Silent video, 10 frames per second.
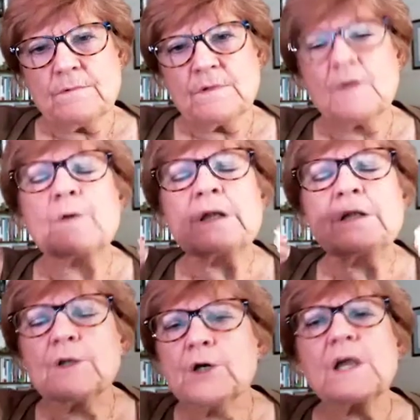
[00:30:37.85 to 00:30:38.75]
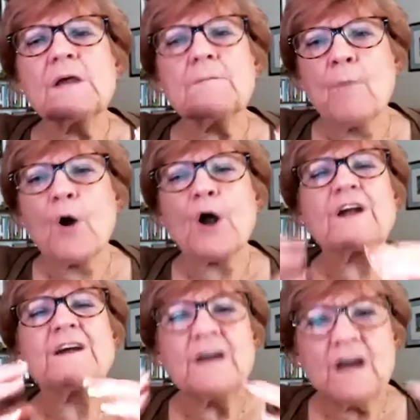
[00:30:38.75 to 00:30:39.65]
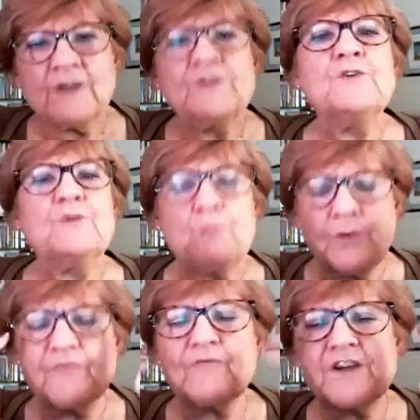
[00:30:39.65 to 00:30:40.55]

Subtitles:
that we look at Mark anew, with fresh